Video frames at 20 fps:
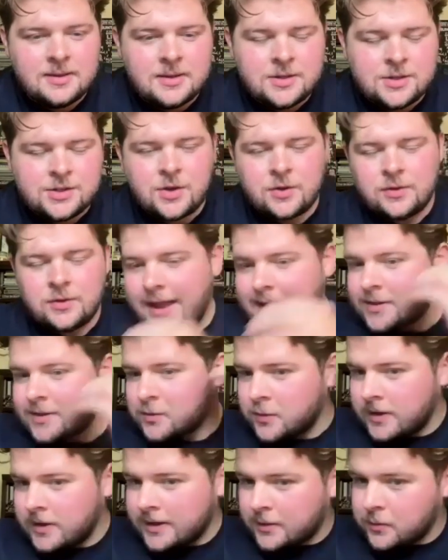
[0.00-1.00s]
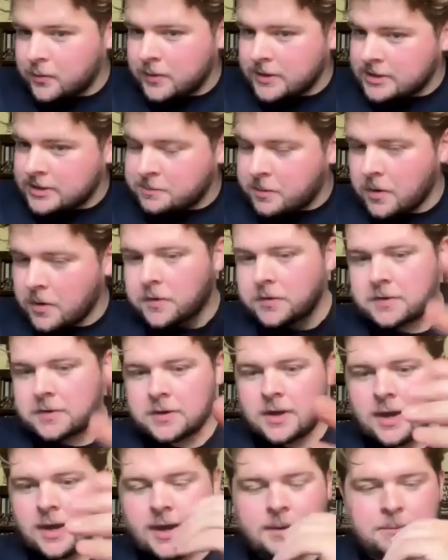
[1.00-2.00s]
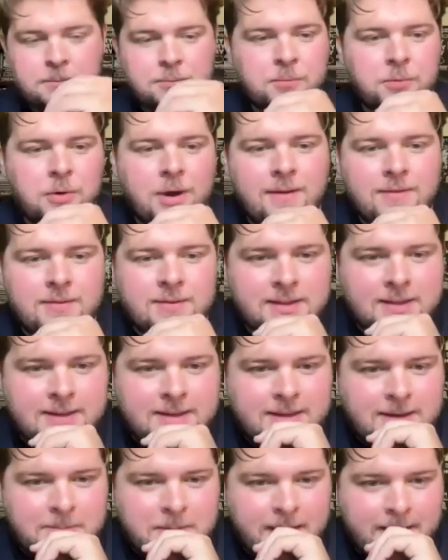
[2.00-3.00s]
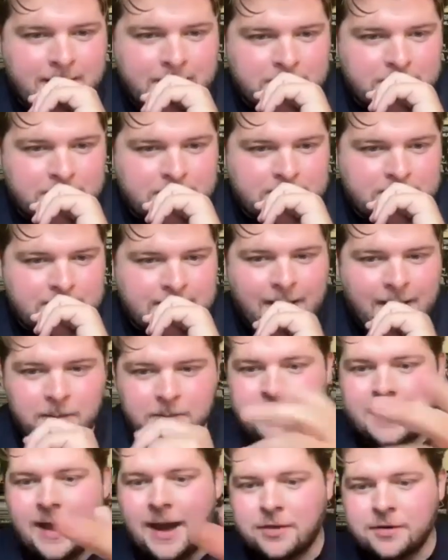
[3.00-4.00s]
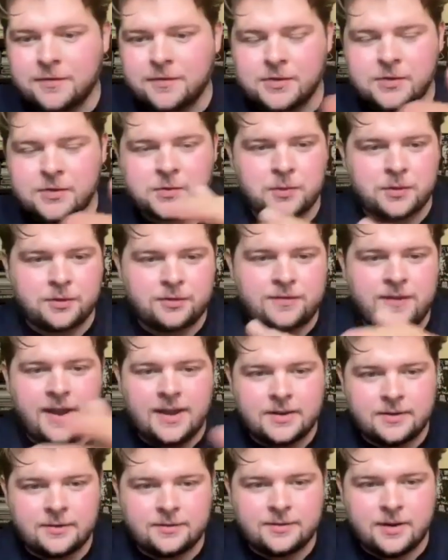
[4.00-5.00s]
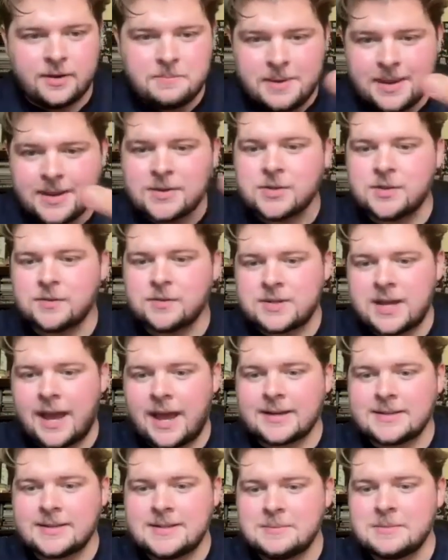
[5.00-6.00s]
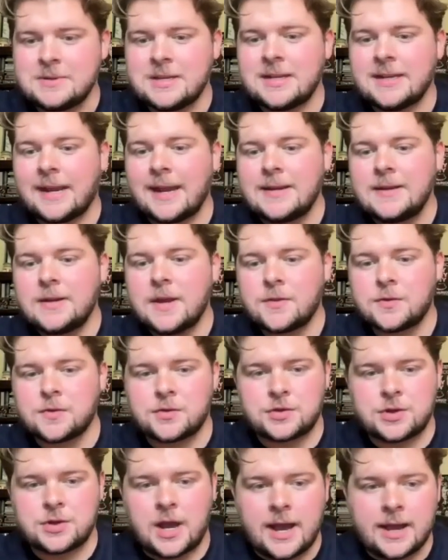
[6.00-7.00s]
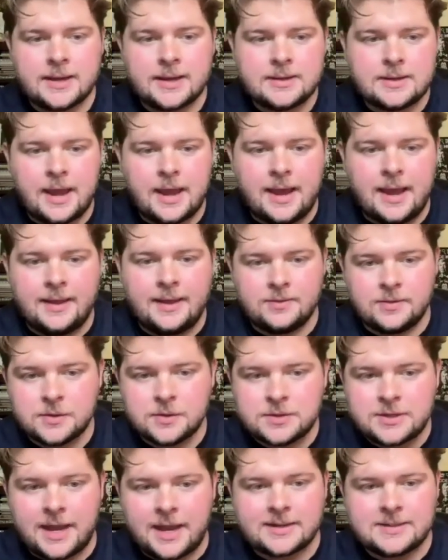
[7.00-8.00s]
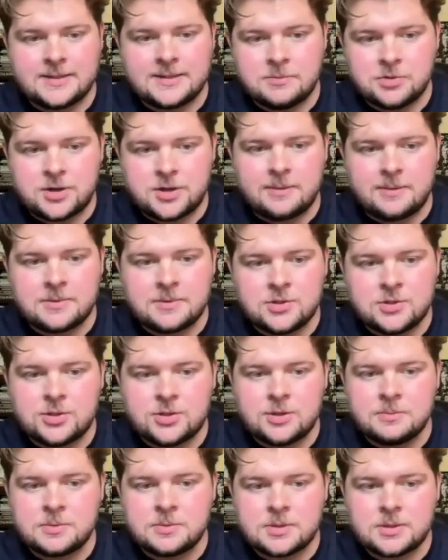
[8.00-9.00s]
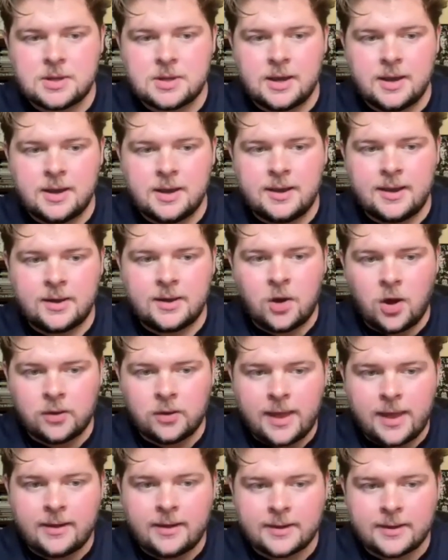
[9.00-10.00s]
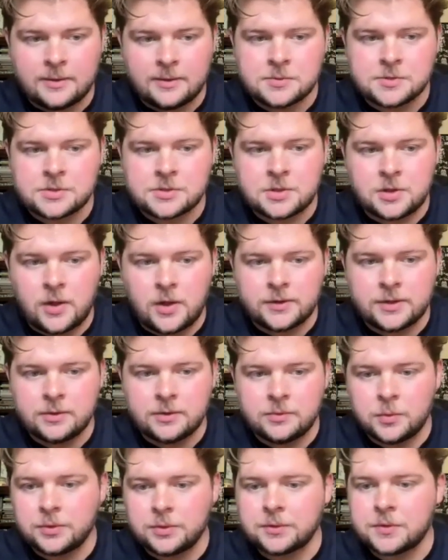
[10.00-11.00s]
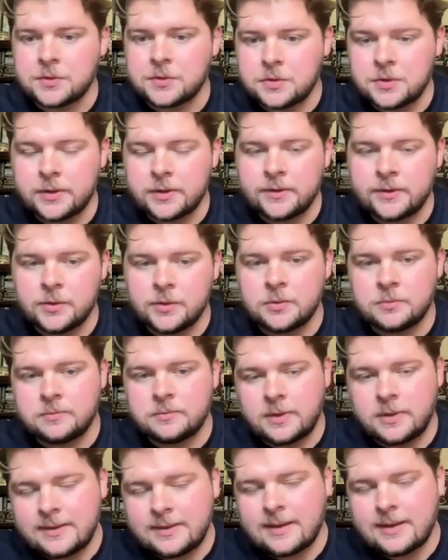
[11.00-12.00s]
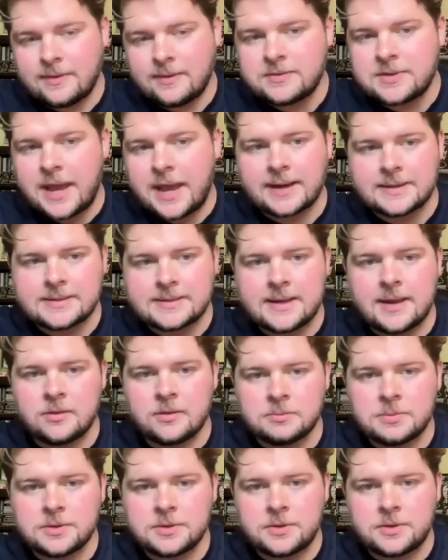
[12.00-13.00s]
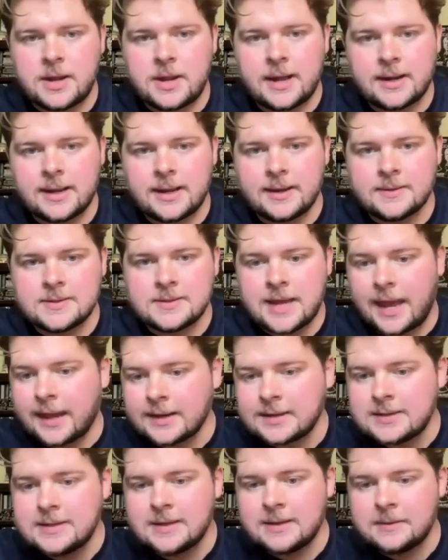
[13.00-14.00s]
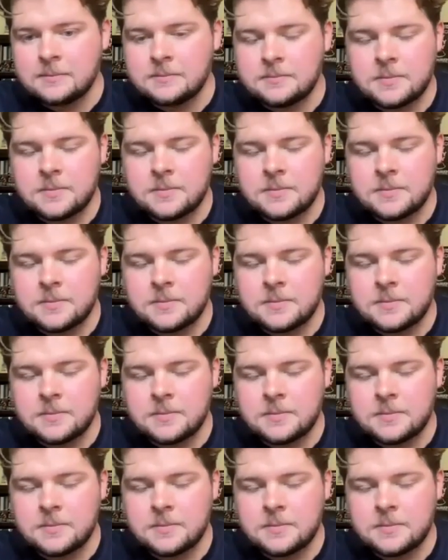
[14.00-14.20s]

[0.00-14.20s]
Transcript: So last week we spoke uh, privately about how neither of us were a fan of a makeshift tag team getting another shot at the tag team championships. Uh, at All Out, it was Claudio and Wheeler Yuta, who, they, yeah, they've tagged together, but they're not a tag team.